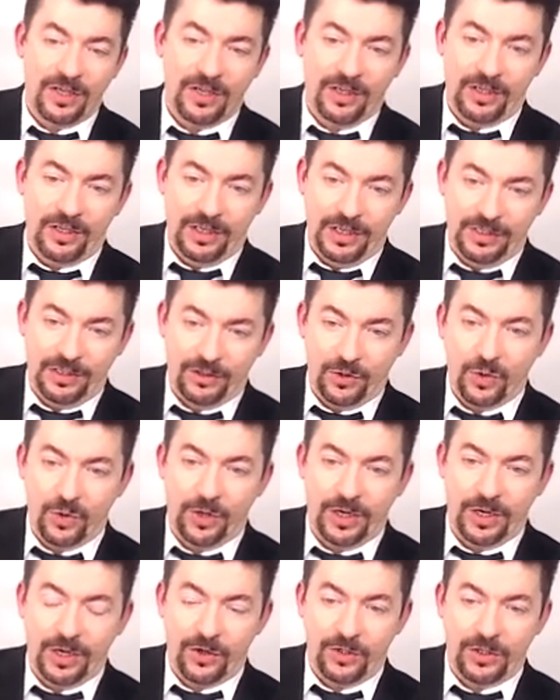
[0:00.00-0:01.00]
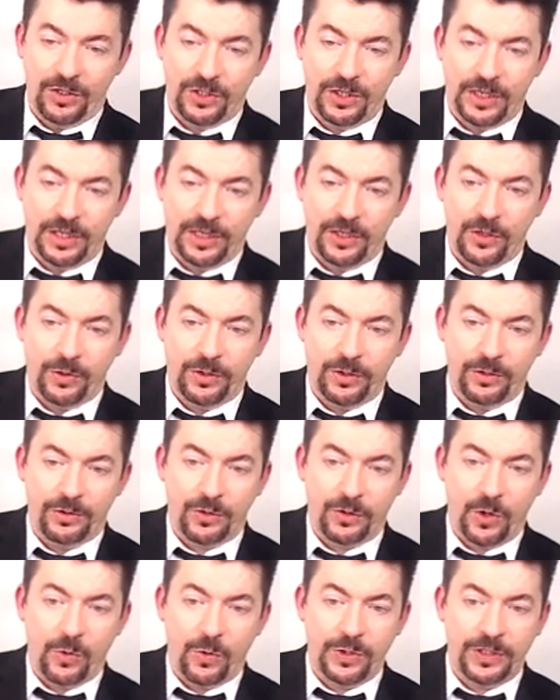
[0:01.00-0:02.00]
in Corey Good's thing, he's
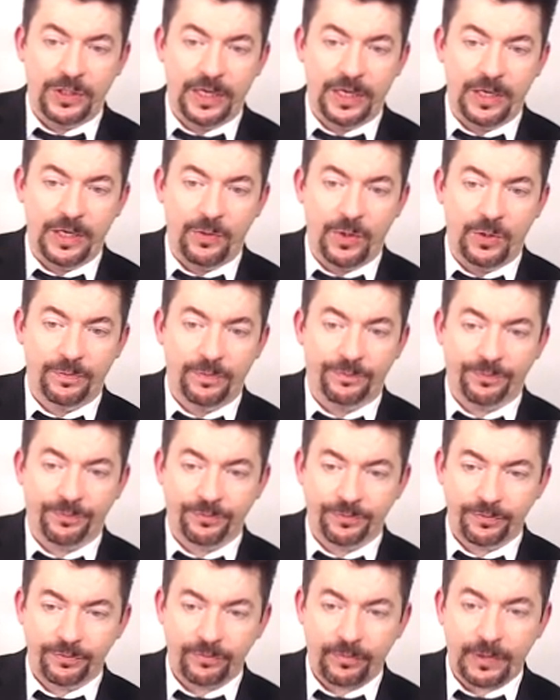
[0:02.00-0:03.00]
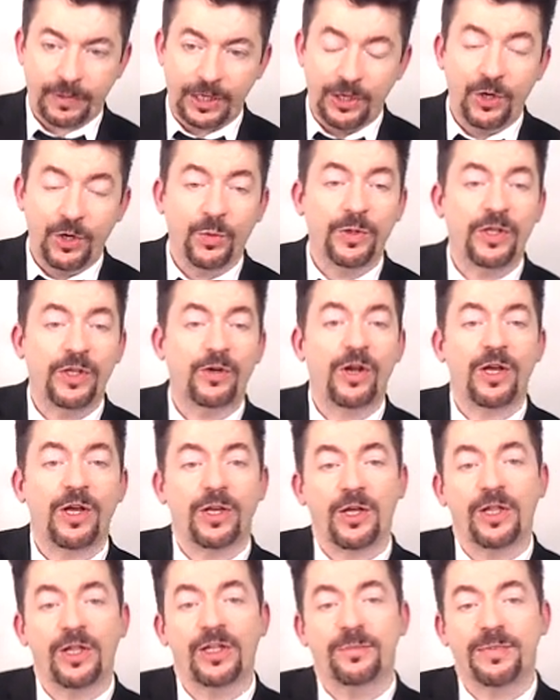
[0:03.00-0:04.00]
always saying, well, when they're not
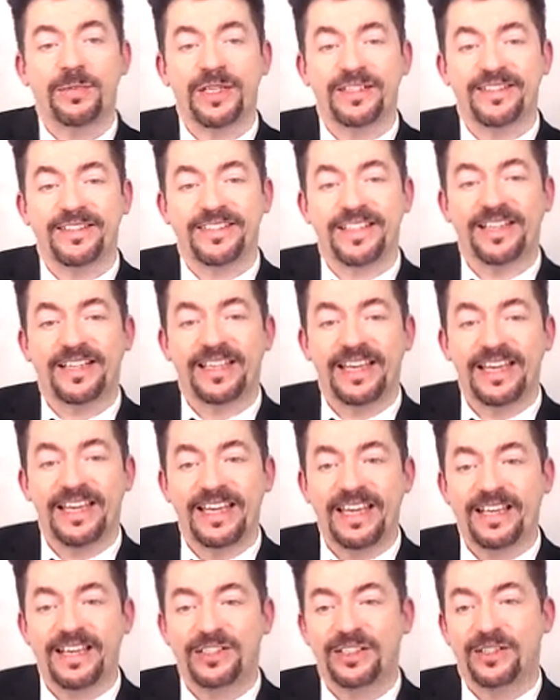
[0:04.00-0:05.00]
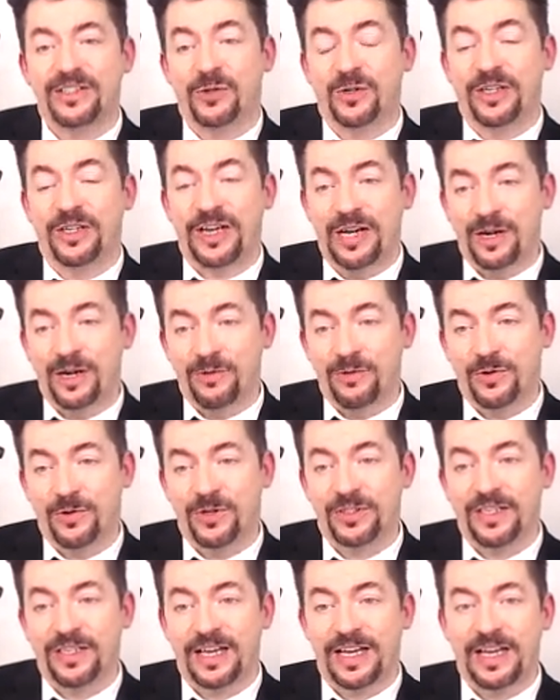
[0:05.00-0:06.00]
calling me a CIA agent or an Air
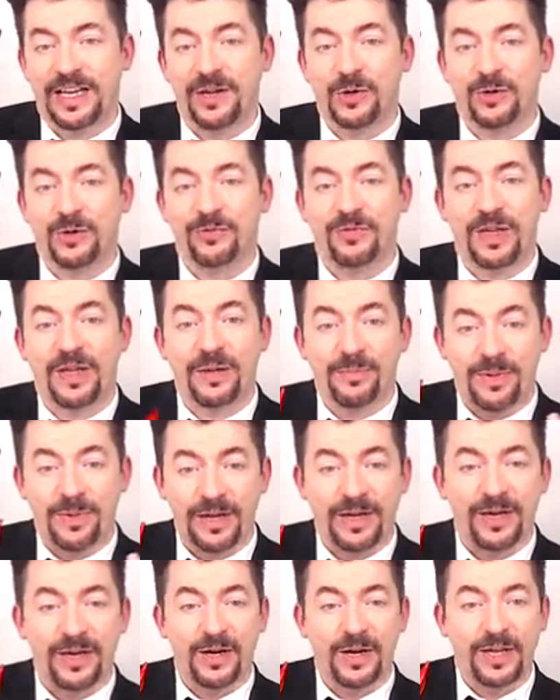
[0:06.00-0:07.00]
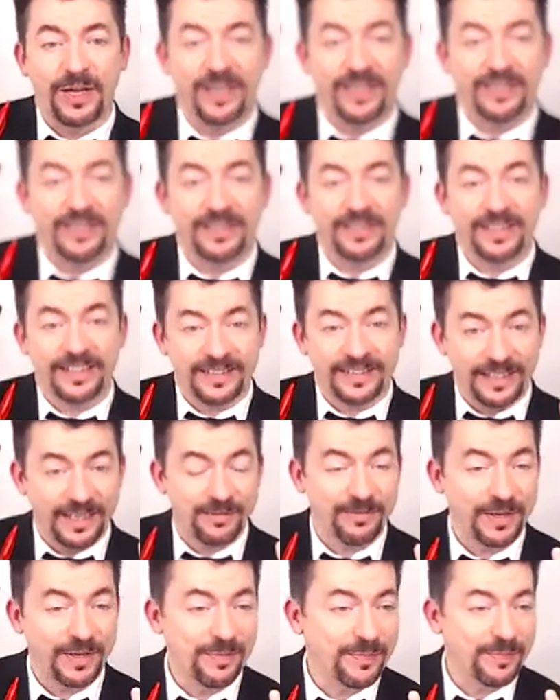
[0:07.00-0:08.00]
Force guy or vampire eyes, I guess I have
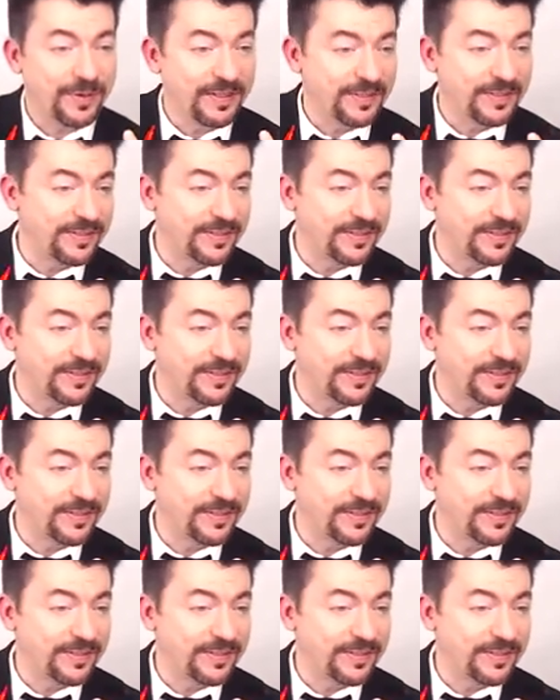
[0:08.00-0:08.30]
vampires.